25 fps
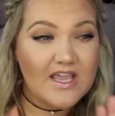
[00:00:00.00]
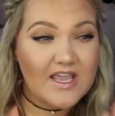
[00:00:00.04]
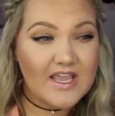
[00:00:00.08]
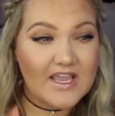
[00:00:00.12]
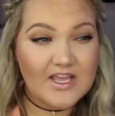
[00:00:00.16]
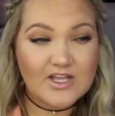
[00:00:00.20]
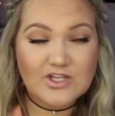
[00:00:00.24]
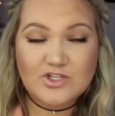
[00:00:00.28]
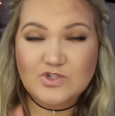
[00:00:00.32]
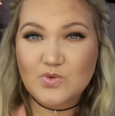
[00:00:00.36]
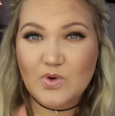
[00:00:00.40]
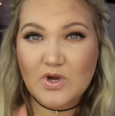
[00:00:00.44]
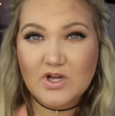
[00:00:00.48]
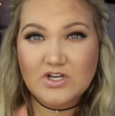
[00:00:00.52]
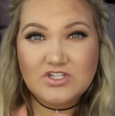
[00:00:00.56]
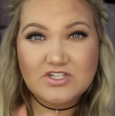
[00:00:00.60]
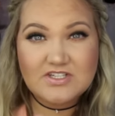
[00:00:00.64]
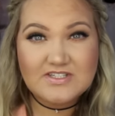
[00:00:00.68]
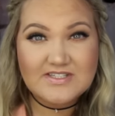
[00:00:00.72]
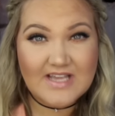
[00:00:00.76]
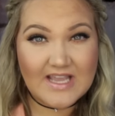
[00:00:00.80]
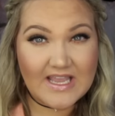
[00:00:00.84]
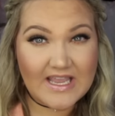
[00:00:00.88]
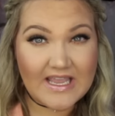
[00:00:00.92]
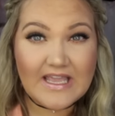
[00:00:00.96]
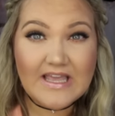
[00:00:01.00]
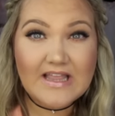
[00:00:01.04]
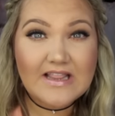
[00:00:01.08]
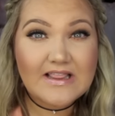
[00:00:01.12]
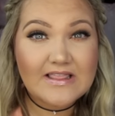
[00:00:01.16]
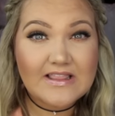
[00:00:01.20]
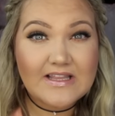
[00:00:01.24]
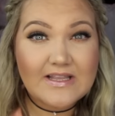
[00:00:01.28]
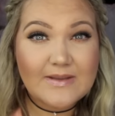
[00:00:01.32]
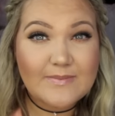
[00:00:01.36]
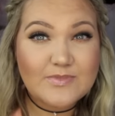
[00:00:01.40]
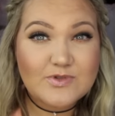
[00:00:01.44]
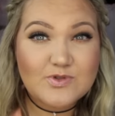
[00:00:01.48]
hand swatches
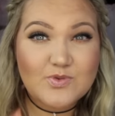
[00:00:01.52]
and lip